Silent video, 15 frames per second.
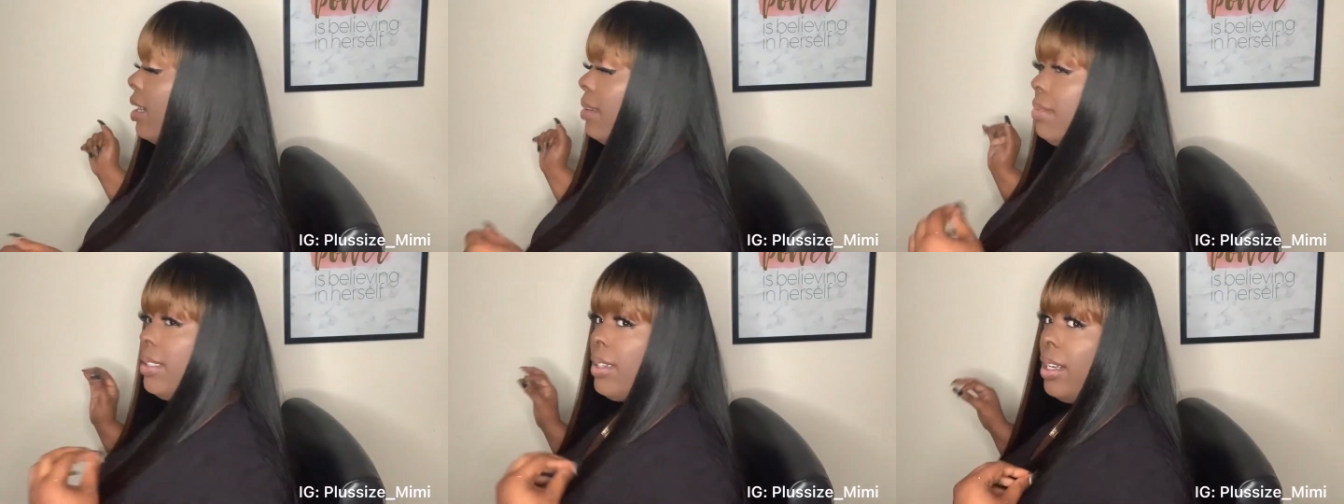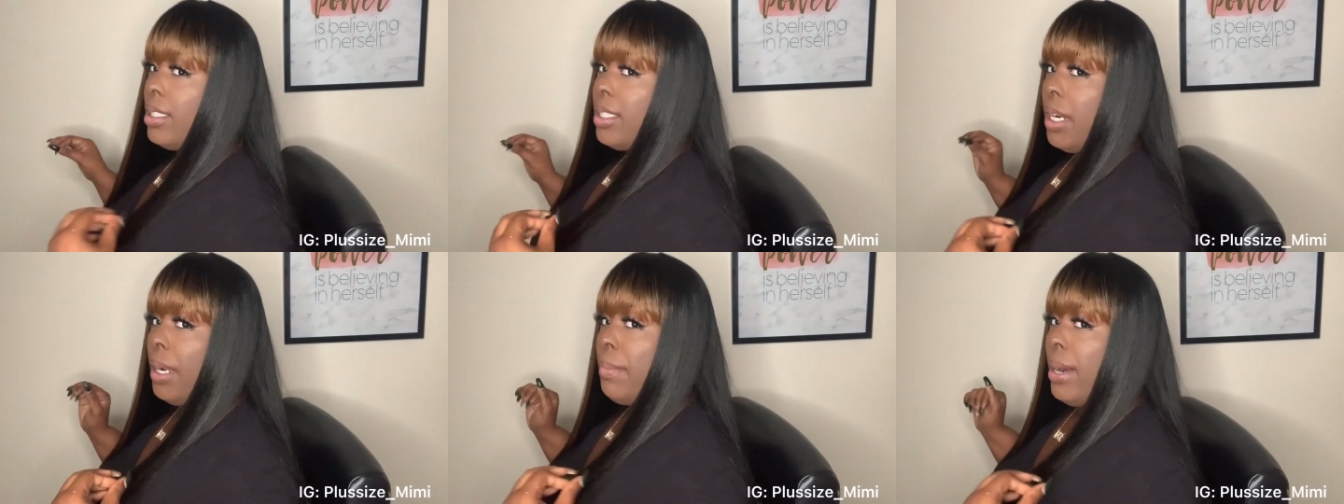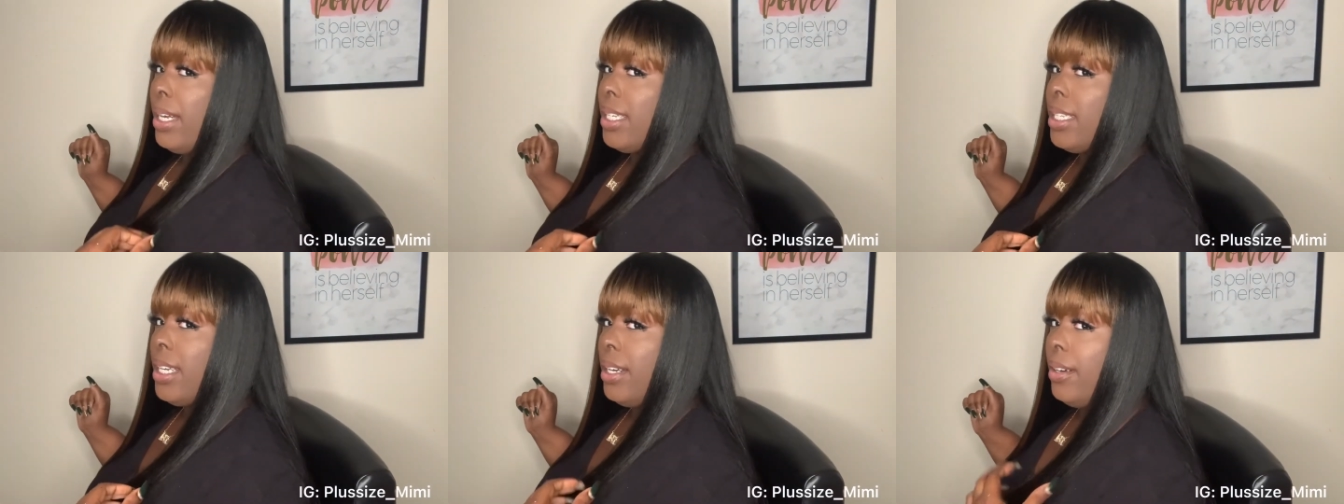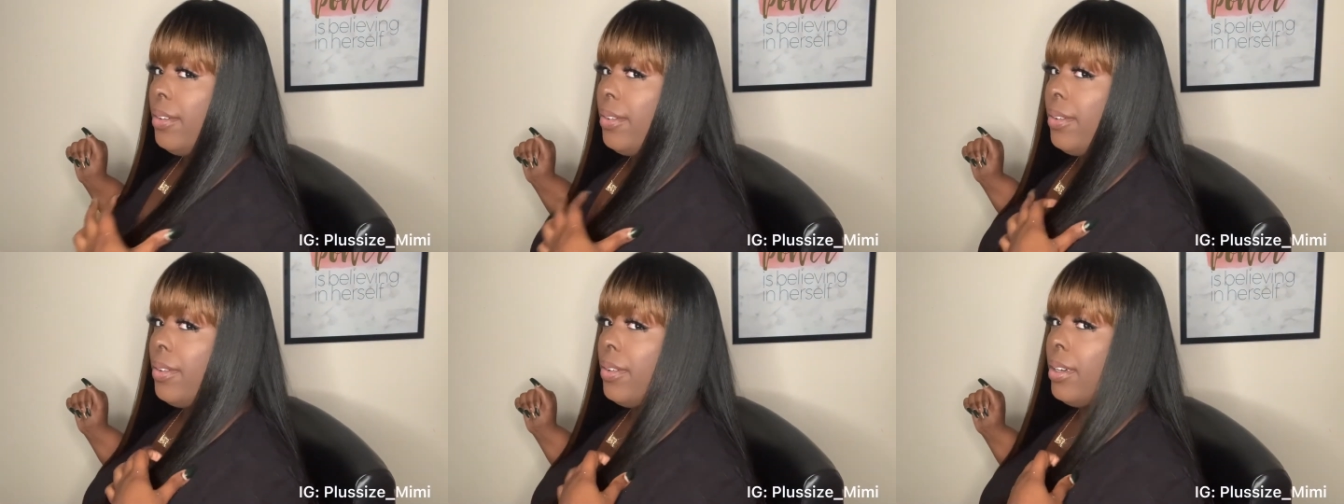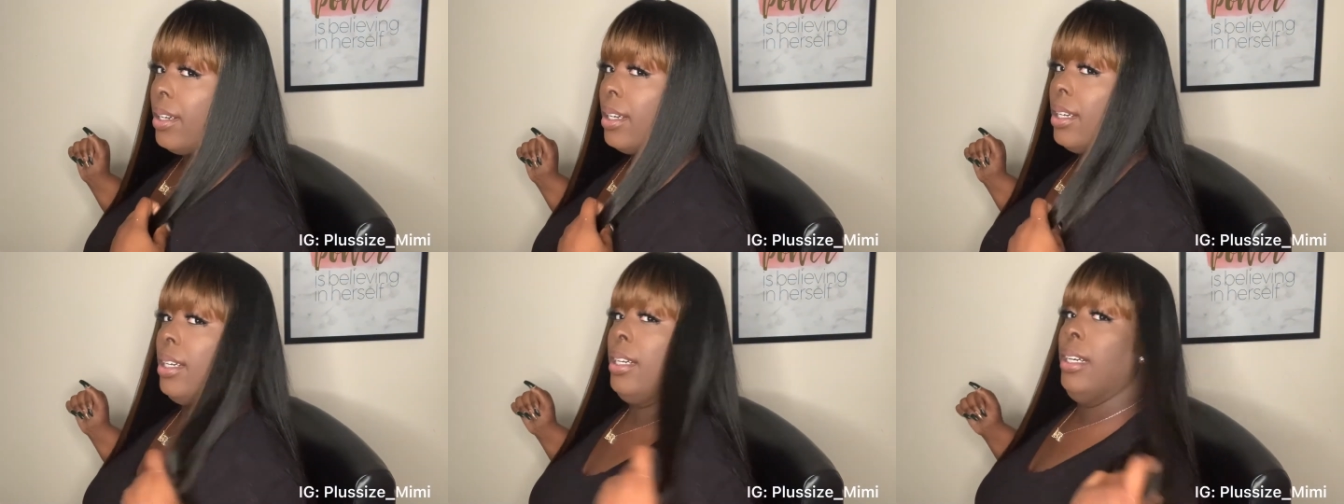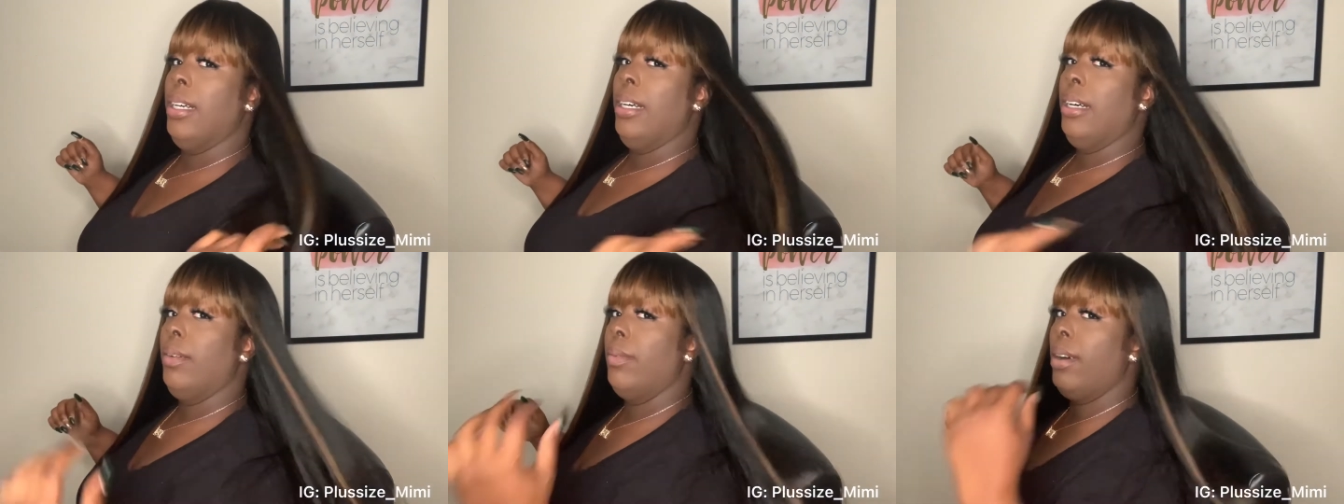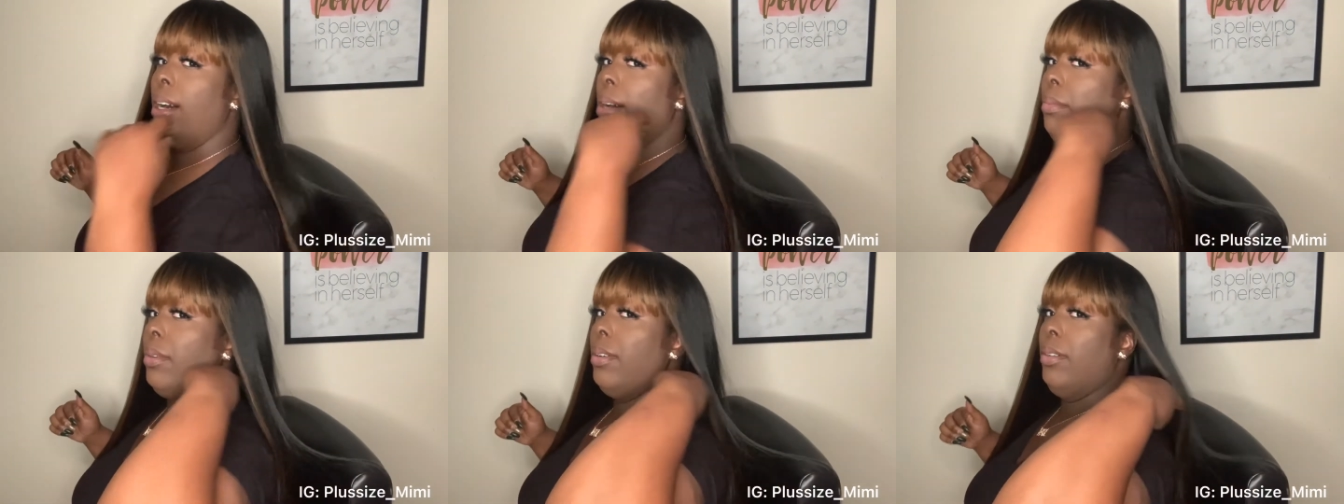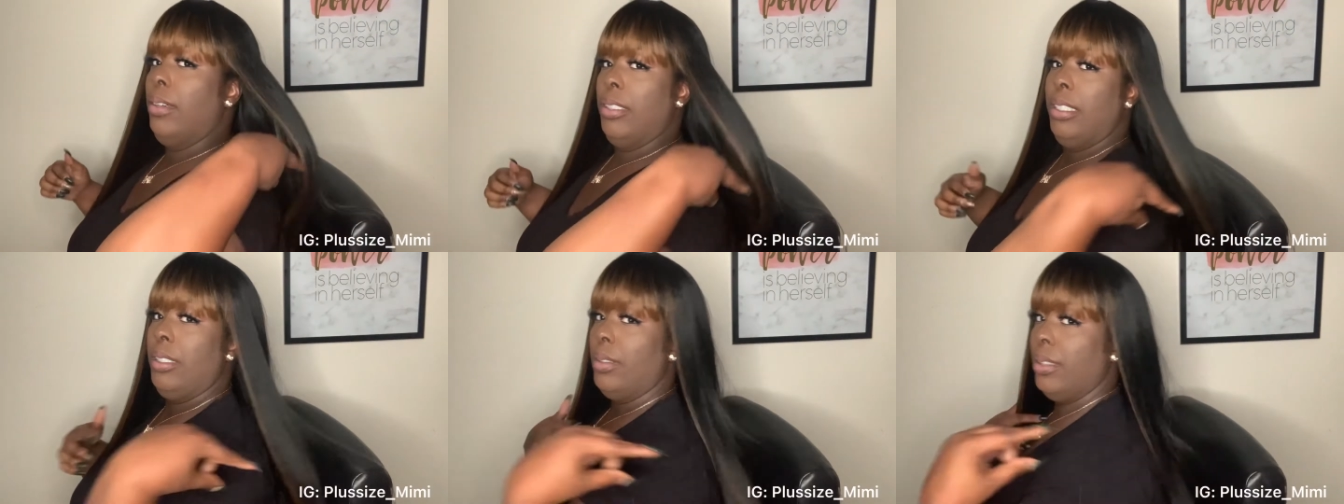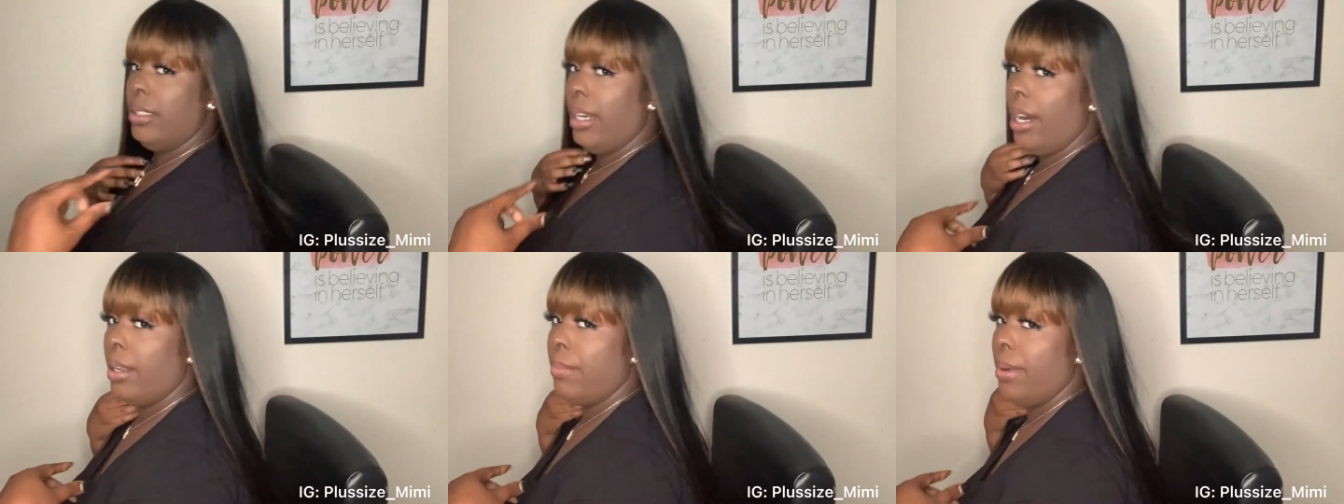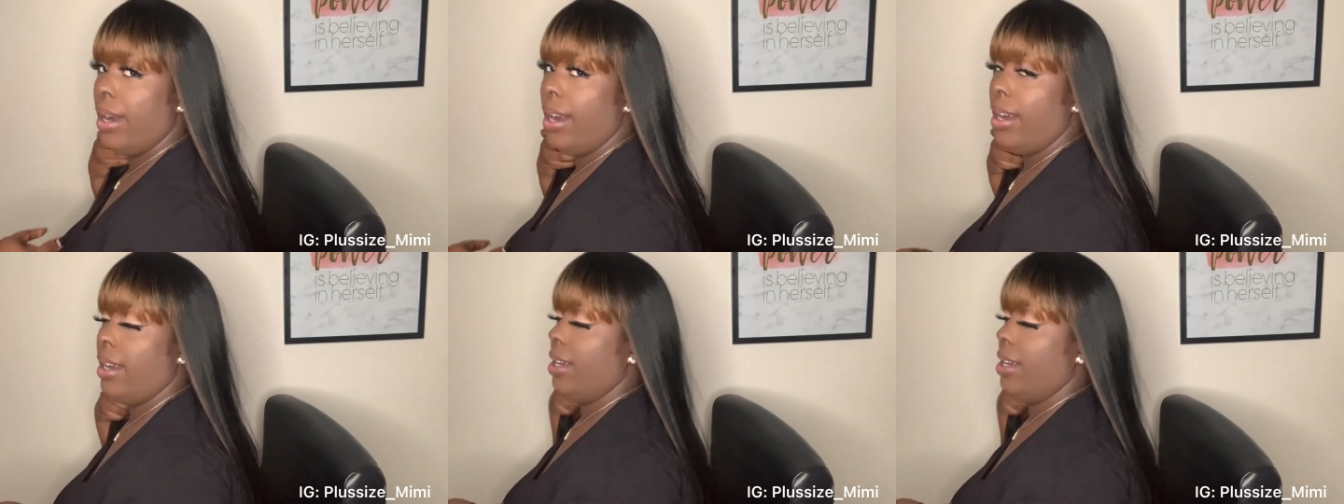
I'm just gonna turn myself while I'm showing y'all the back.